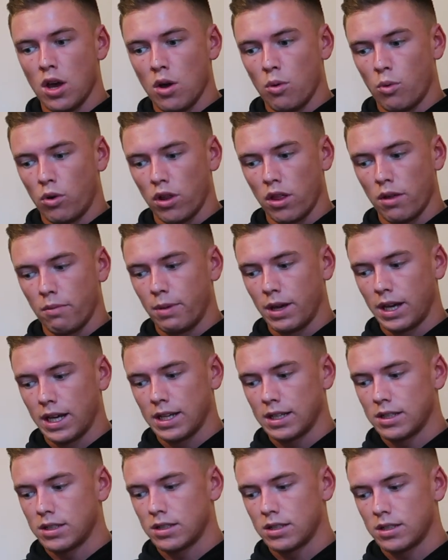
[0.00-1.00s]
one of the
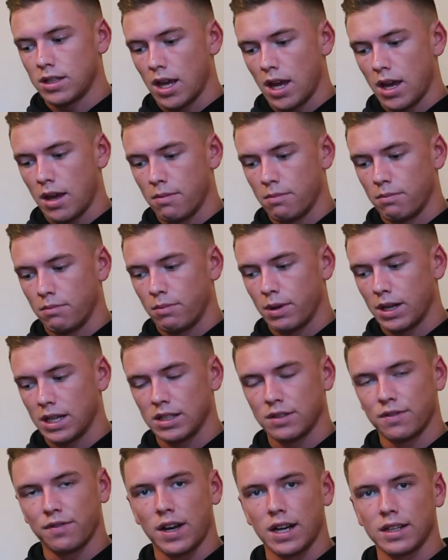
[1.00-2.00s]

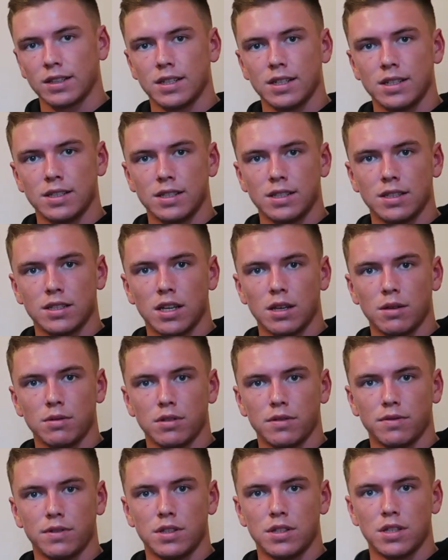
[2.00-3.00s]
biggest factors in
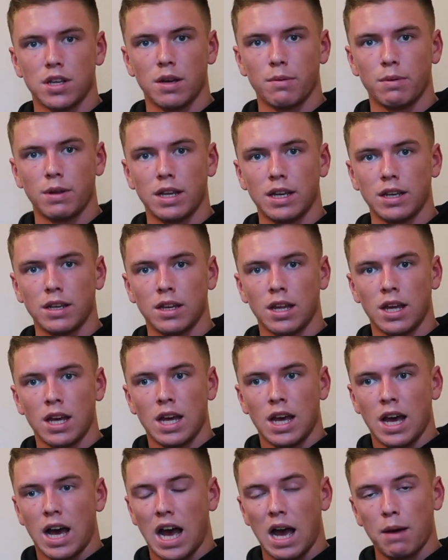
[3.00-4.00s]
terms of determining
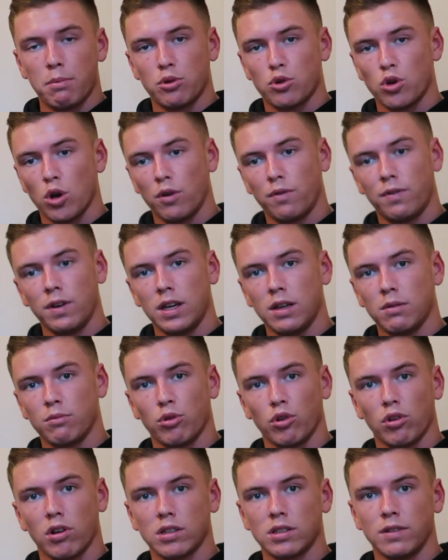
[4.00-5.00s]
hypertrophy and
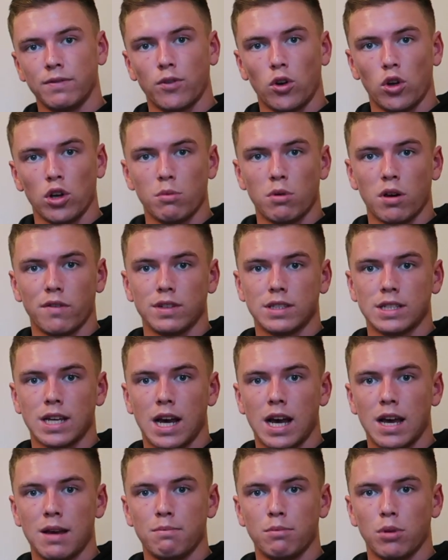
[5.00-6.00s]
progressing volume over
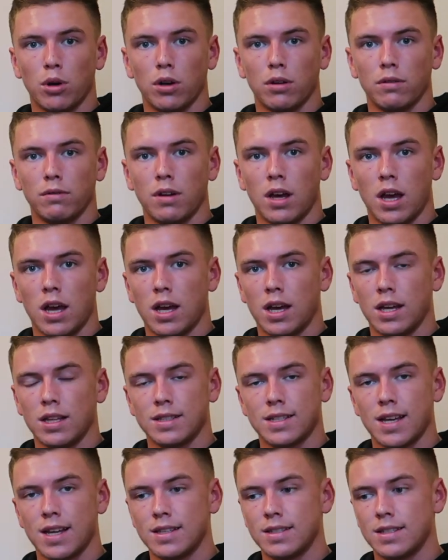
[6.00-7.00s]
time. But
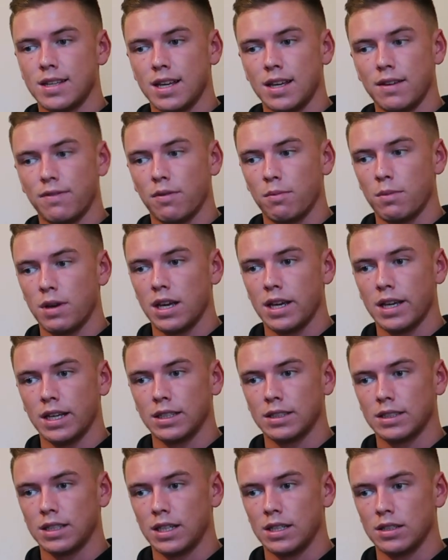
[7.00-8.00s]
intensity for me
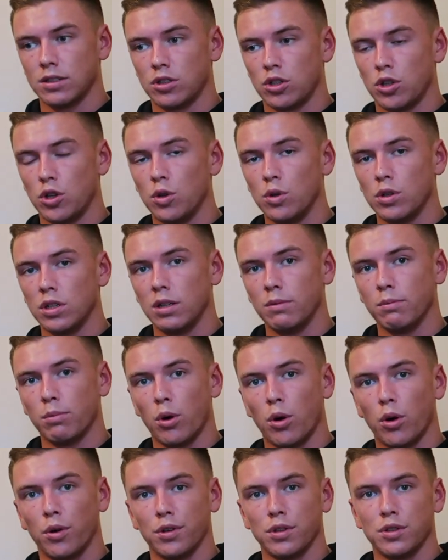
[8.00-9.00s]
is hugely
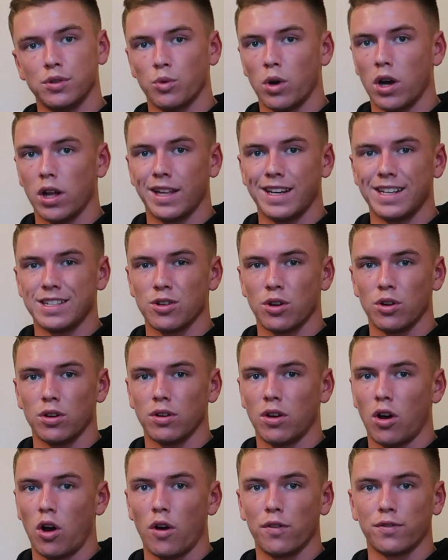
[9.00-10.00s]
important as well, and is
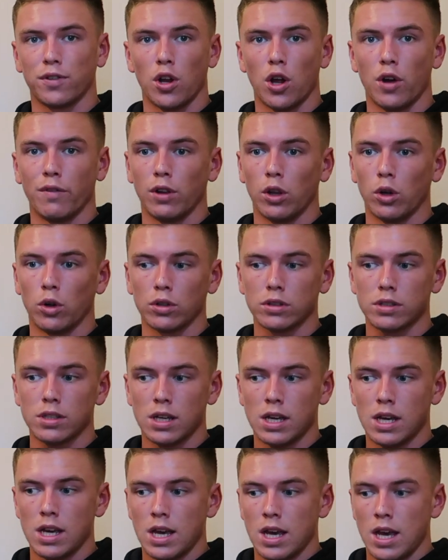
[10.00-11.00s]
often overlooked,
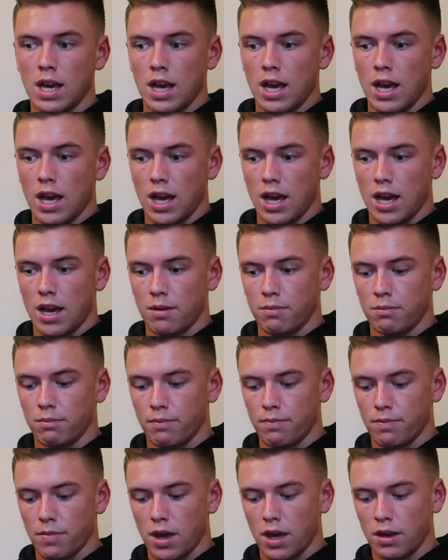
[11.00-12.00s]

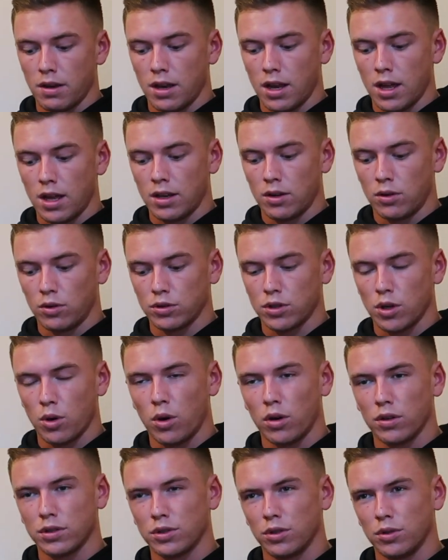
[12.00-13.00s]
and
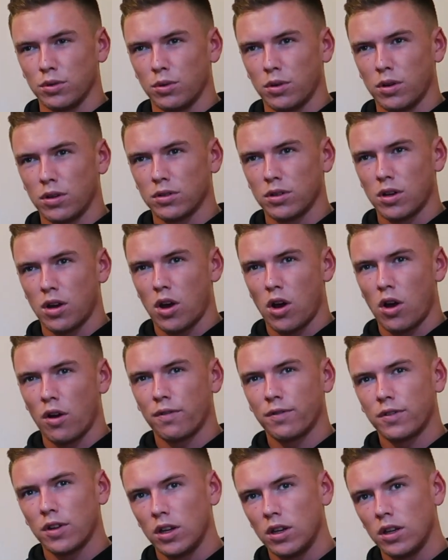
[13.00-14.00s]
also
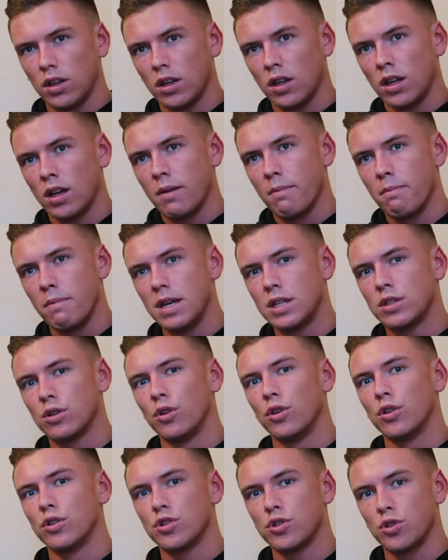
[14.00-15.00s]
often
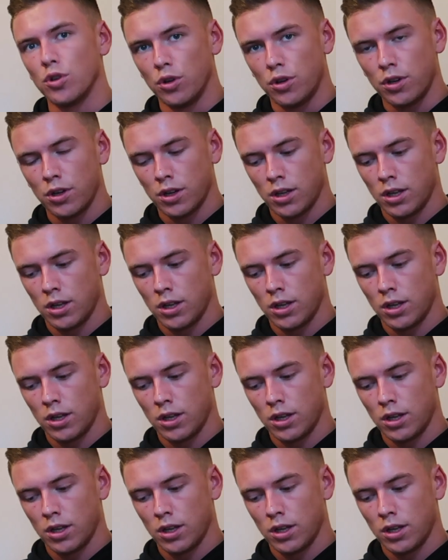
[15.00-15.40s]
misunderstood.